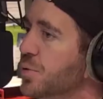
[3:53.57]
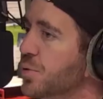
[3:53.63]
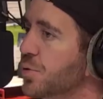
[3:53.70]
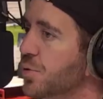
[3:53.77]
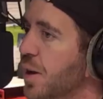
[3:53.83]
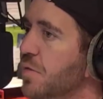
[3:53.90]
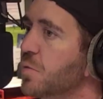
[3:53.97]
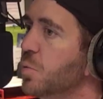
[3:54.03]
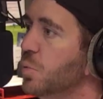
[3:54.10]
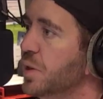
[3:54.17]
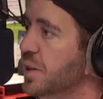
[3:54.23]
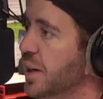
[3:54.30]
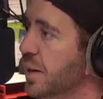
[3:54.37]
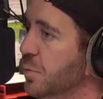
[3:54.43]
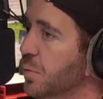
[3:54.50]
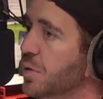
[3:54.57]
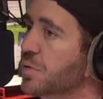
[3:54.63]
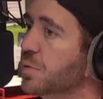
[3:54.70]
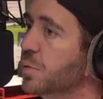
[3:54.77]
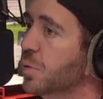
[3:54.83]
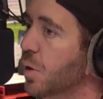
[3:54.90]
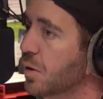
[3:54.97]
it was a stressful weekend. It
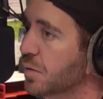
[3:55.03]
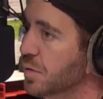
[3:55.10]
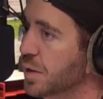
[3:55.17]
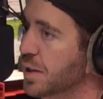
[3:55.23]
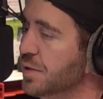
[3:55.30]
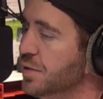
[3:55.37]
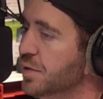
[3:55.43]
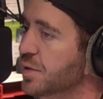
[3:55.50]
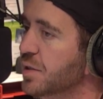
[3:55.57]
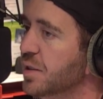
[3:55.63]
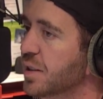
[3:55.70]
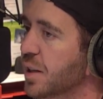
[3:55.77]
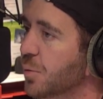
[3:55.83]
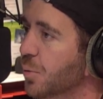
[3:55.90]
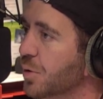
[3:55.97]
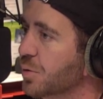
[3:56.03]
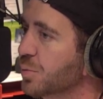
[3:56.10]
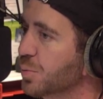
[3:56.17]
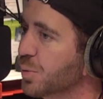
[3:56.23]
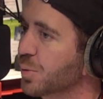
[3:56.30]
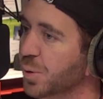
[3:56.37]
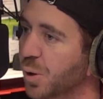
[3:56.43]
was for all of us. It was
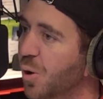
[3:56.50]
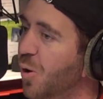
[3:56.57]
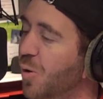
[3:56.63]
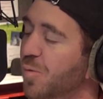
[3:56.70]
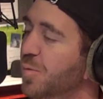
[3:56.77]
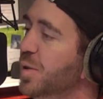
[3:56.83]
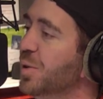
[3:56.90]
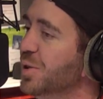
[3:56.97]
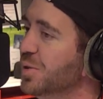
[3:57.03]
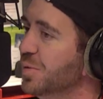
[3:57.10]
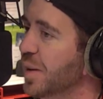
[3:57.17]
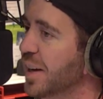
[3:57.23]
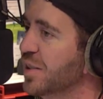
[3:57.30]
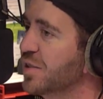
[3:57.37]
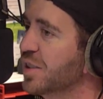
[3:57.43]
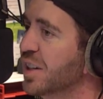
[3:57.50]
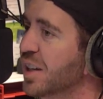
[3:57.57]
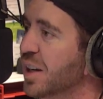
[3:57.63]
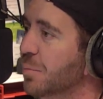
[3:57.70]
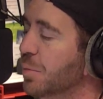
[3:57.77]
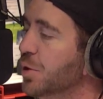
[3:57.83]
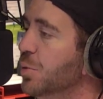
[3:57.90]
for all Phillies fans.
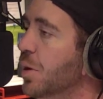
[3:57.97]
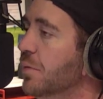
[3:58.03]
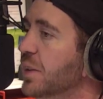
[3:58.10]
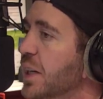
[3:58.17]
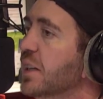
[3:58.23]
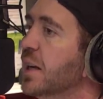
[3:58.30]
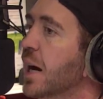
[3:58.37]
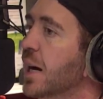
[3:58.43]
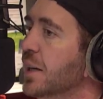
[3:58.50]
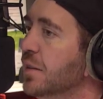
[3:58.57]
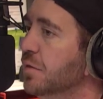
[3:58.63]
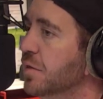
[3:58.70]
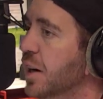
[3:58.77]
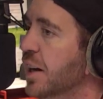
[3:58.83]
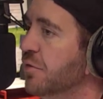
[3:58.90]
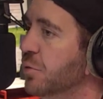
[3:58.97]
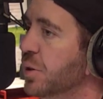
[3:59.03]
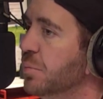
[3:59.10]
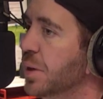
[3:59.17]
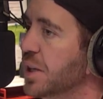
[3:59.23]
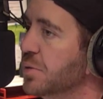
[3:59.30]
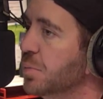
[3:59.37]
But you have a
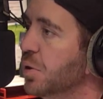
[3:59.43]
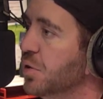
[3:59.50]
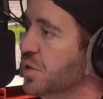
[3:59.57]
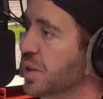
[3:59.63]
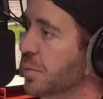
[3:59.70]
95-win baseball